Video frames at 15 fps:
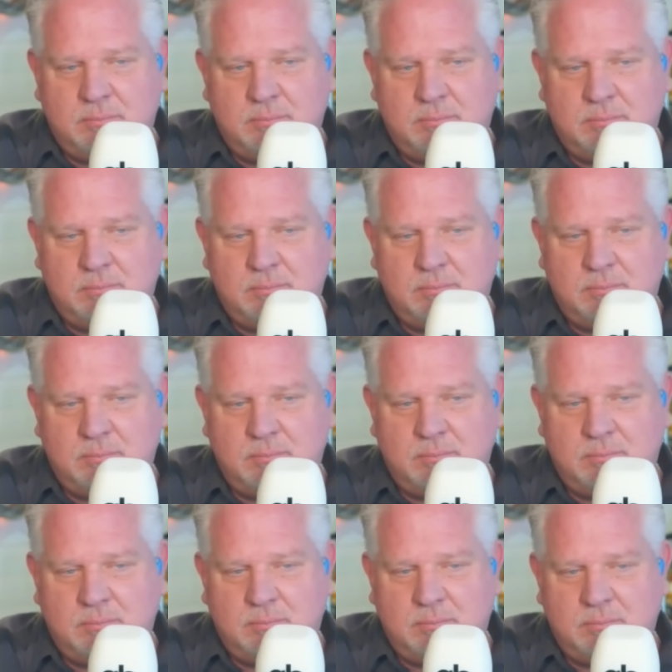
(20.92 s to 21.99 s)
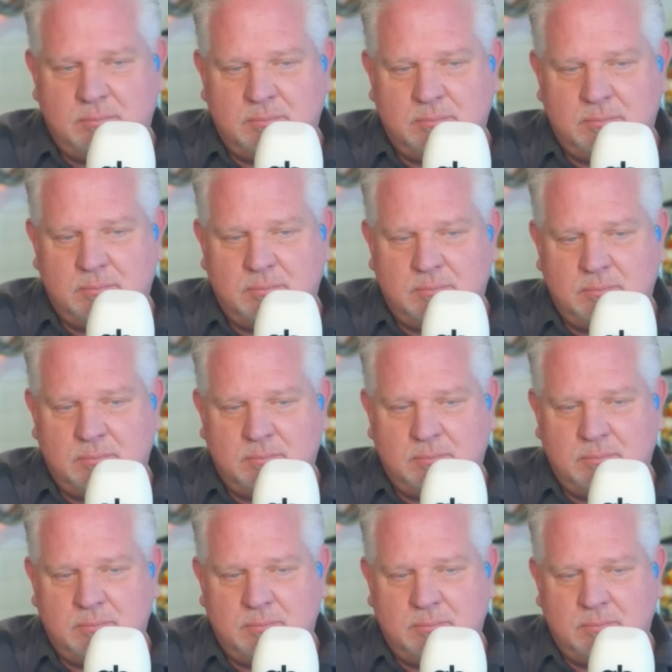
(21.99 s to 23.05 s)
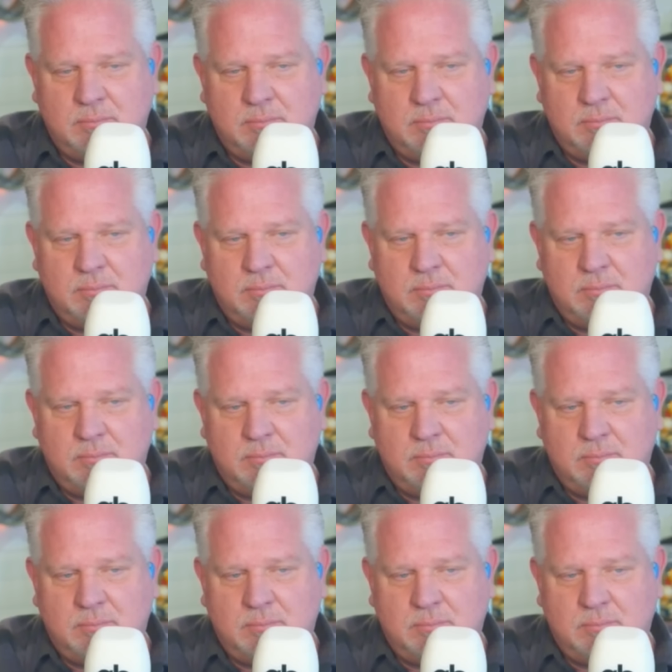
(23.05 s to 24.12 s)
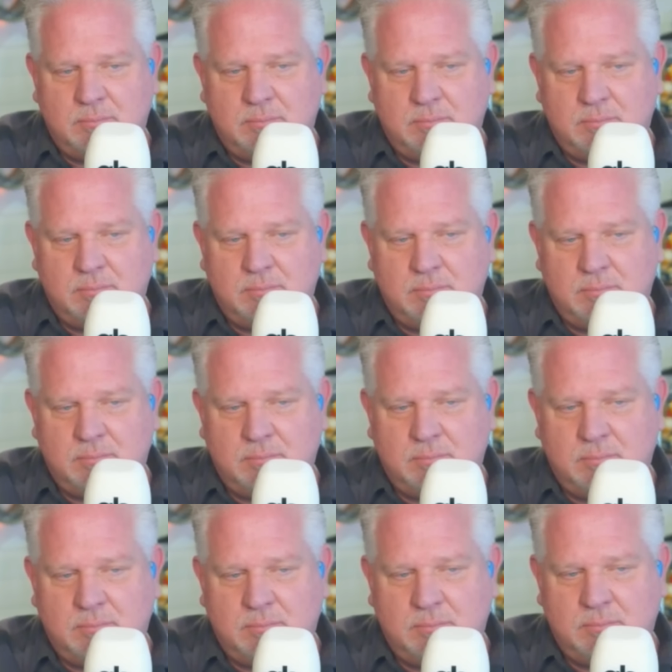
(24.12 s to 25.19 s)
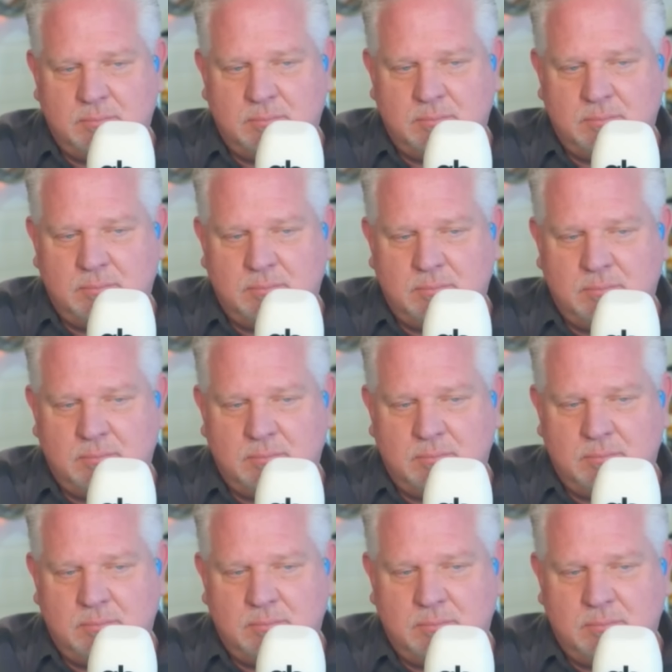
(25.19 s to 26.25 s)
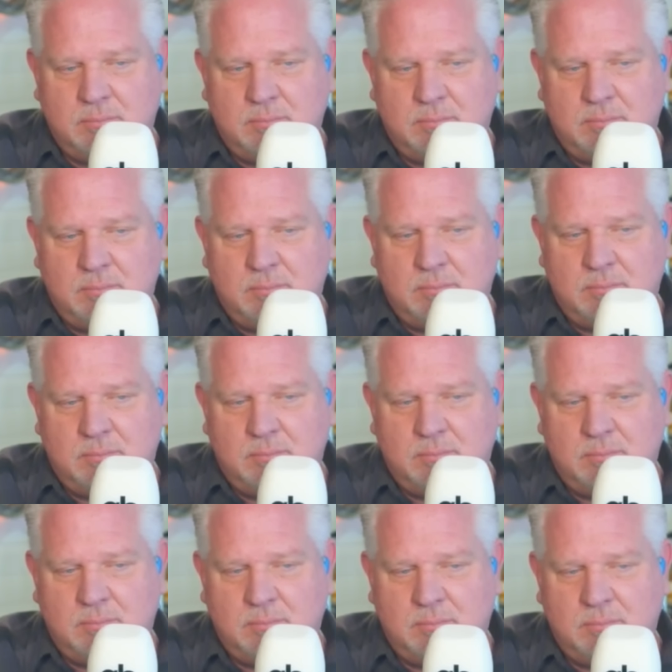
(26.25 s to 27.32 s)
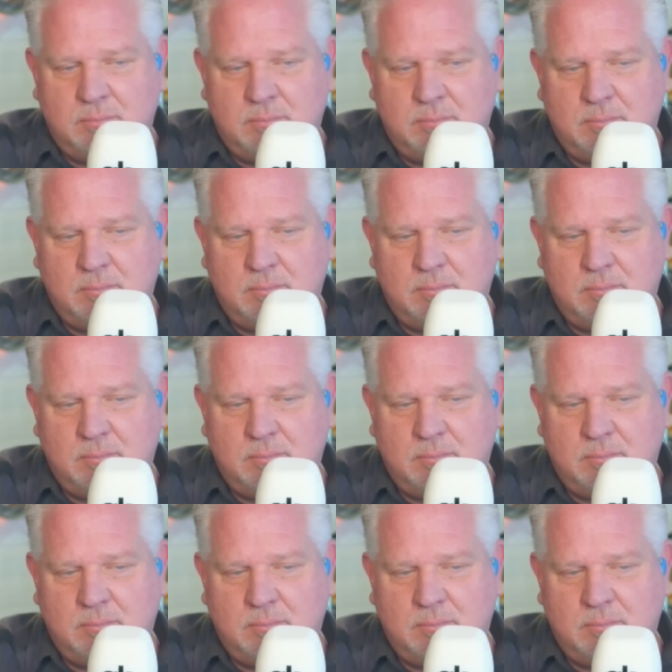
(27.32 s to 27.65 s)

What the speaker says: The person shown says nothing.